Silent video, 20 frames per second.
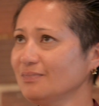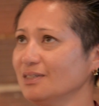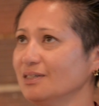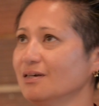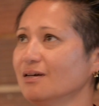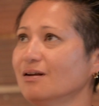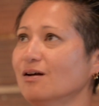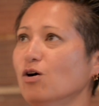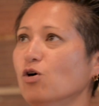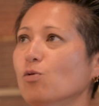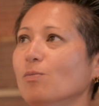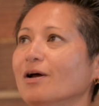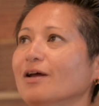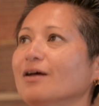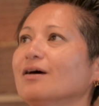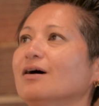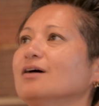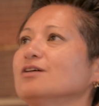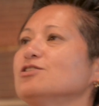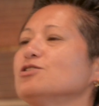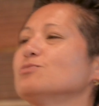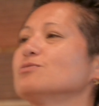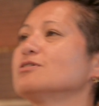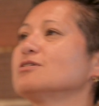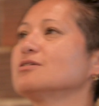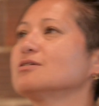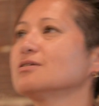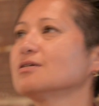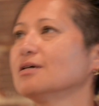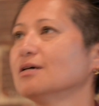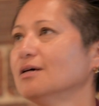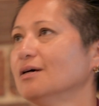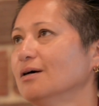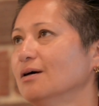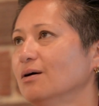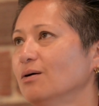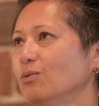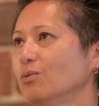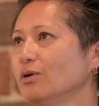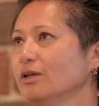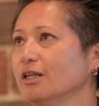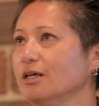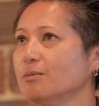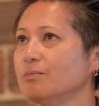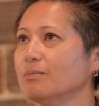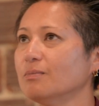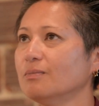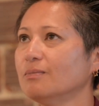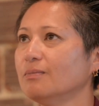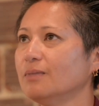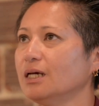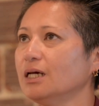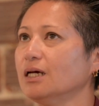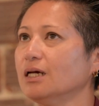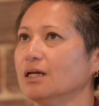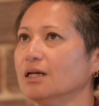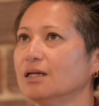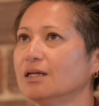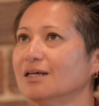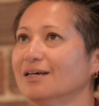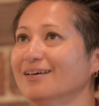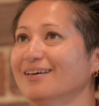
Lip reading: and oh my God, she was really mean.